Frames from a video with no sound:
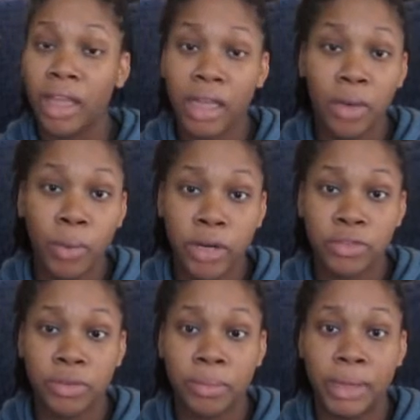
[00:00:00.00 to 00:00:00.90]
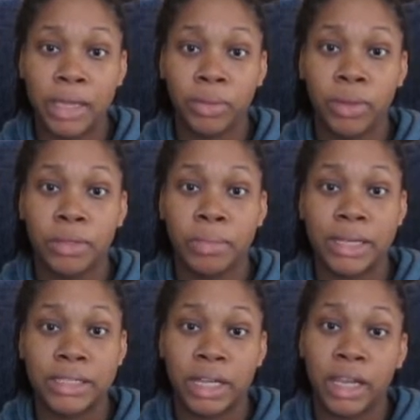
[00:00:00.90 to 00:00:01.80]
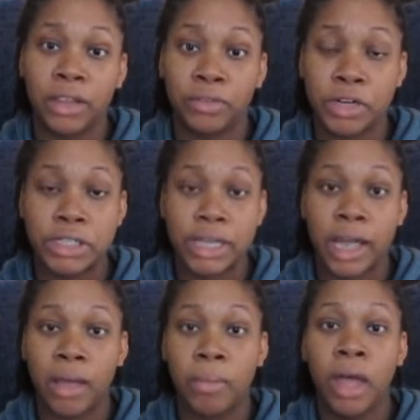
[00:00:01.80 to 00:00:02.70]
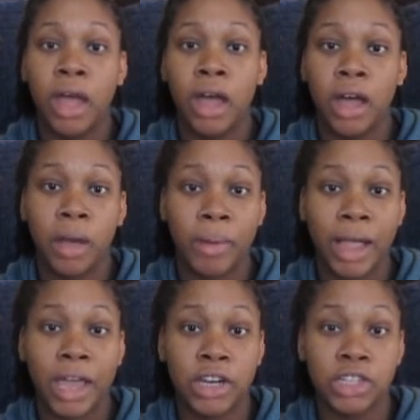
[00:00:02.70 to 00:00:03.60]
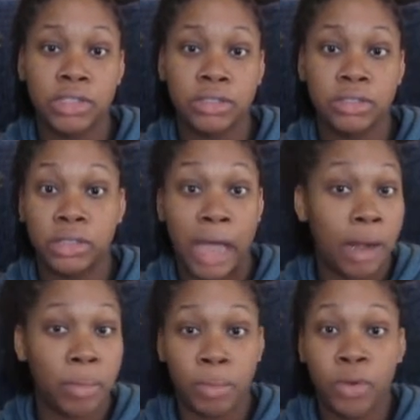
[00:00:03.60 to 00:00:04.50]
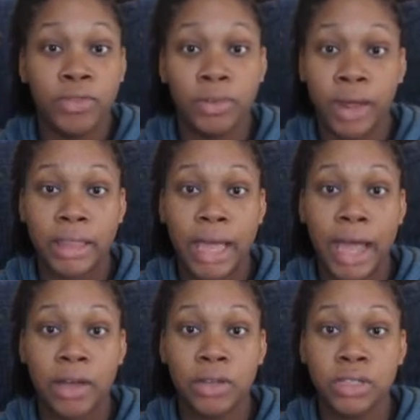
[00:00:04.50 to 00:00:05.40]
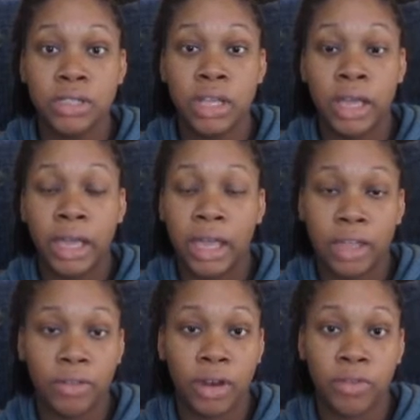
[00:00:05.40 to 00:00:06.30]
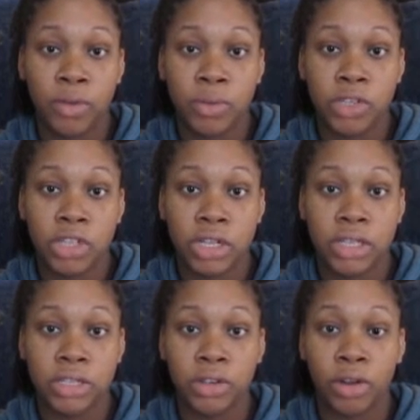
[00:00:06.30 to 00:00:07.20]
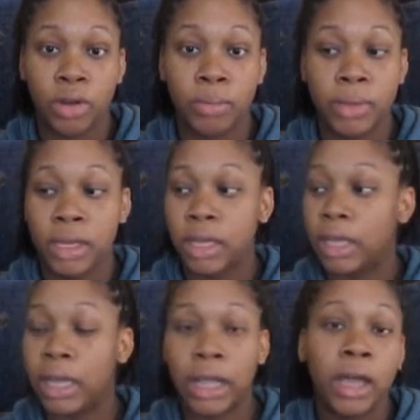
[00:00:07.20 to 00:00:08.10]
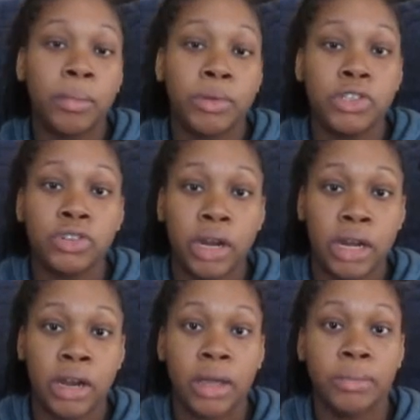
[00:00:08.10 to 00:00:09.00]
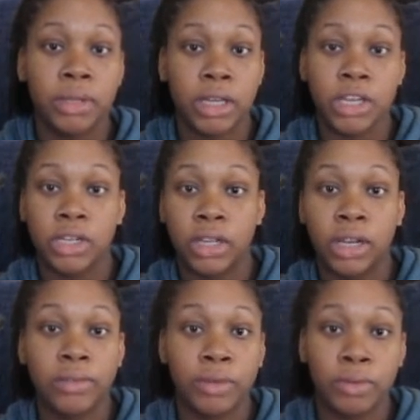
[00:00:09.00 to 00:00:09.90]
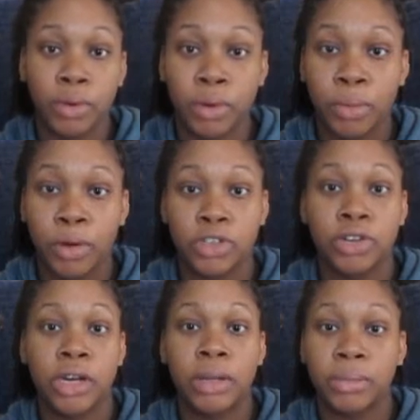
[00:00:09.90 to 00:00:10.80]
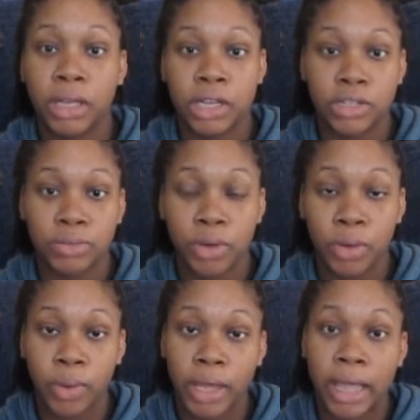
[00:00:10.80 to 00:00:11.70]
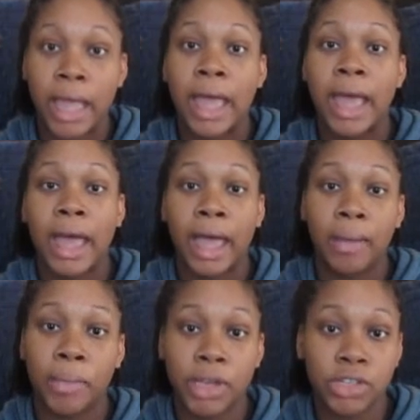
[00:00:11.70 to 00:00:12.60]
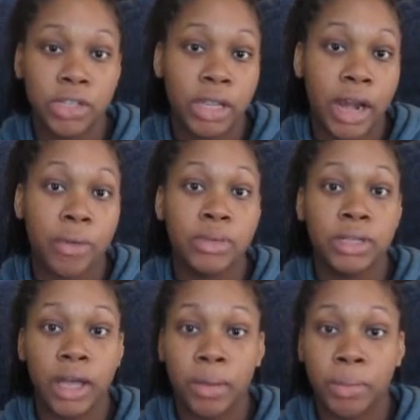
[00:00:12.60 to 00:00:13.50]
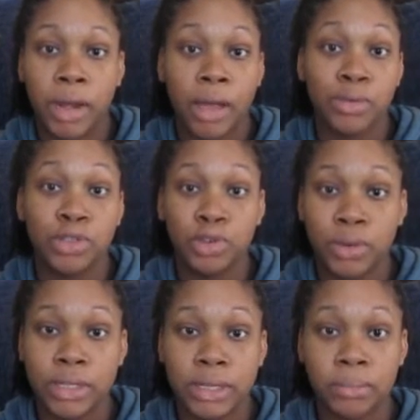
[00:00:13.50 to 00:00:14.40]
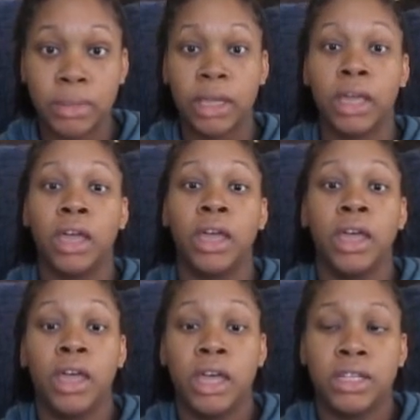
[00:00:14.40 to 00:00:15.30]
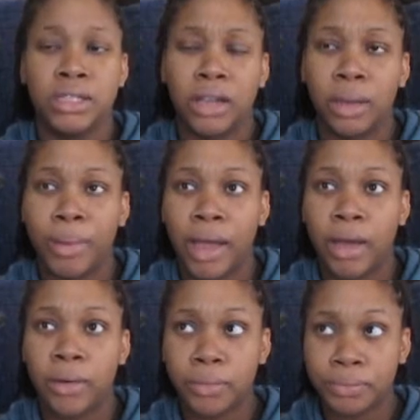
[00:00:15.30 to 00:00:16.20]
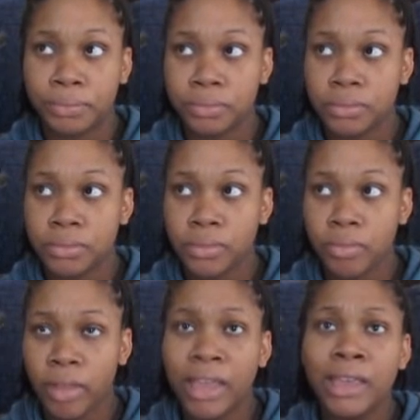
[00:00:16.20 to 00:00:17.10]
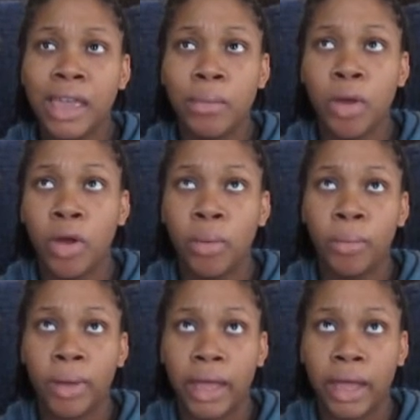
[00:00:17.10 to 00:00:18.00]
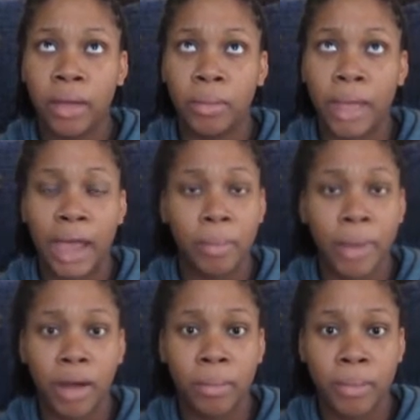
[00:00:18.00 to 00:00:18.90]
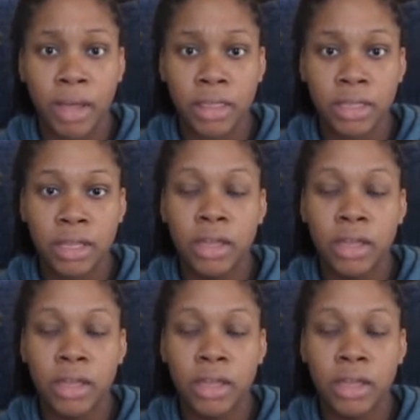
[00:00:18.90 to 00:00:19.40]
It worked for me with my son the first time. I kind of just got up and moved around the house, even if it was just me getting up and straightening up the living room, or straightening up the kitchen real quick. I made sure that I was up and I was doing something until he came home at about a month.